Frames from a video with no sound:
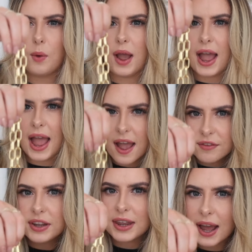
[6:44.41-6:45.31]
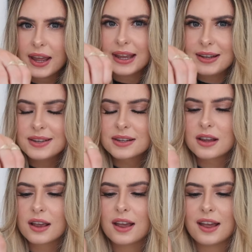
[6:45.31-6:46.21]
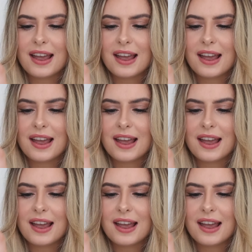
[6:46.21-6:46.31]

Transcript: heavy that is.